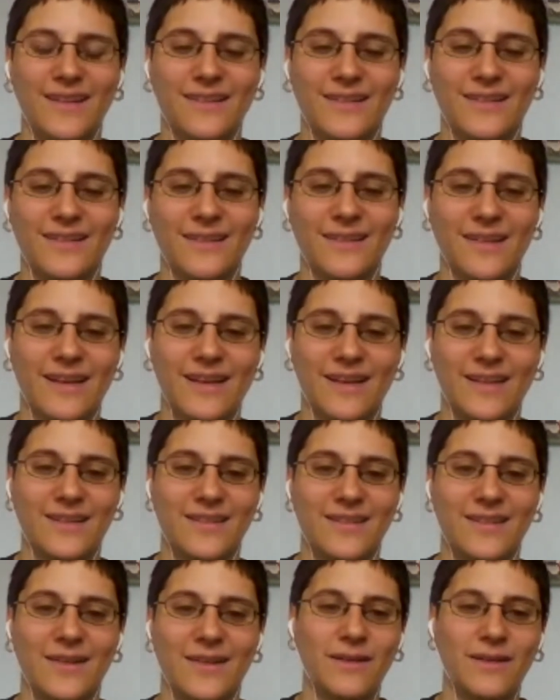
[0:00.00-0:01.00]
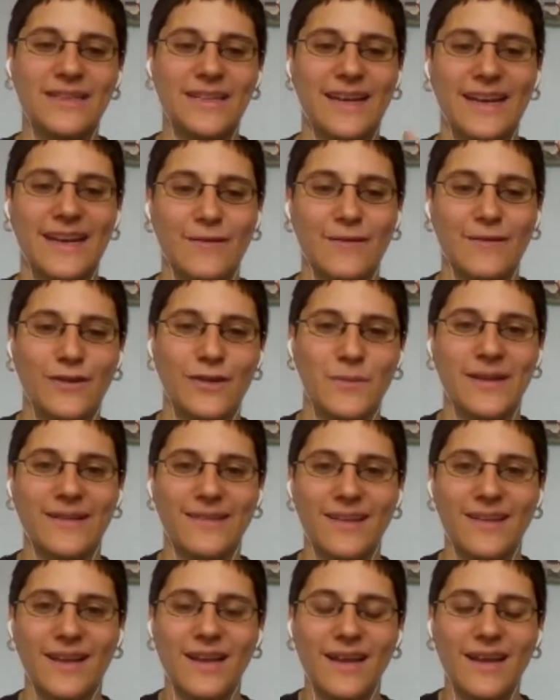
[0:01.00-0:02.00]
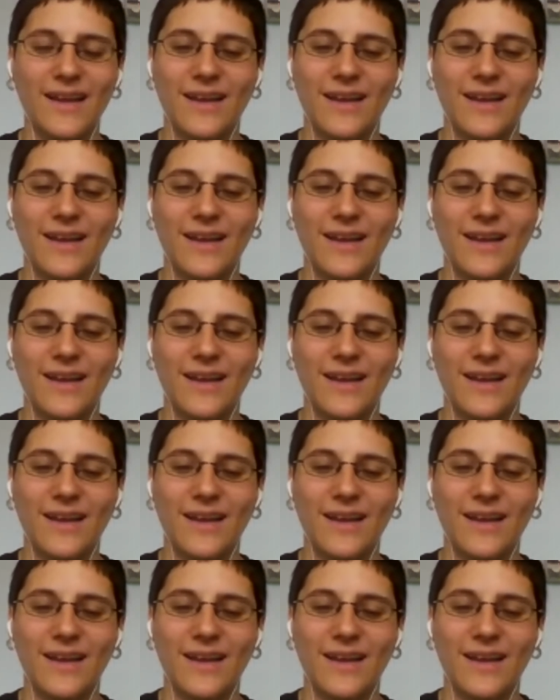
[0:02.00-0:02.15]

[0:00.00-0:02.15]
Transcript: this is like the only diet for humans,